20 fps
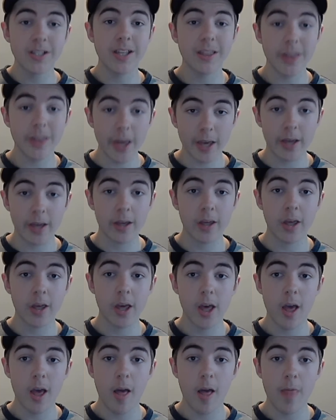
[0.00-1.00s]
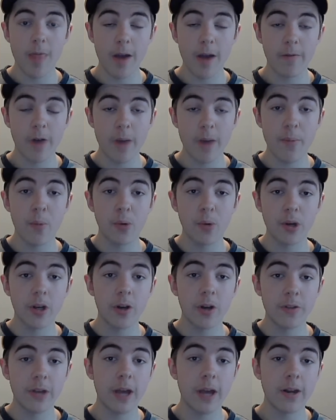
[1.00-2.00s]
think that Vyman would have
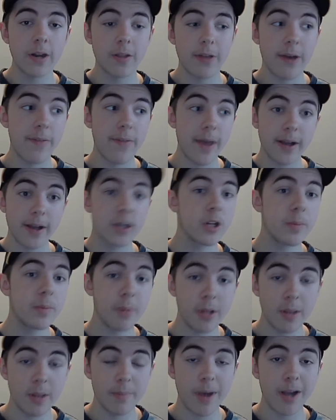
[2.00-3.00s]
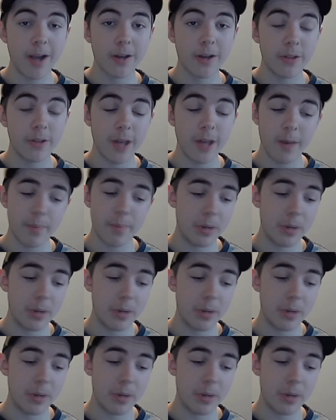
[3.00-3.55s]
gone the end of that, and that could have been the back of the net,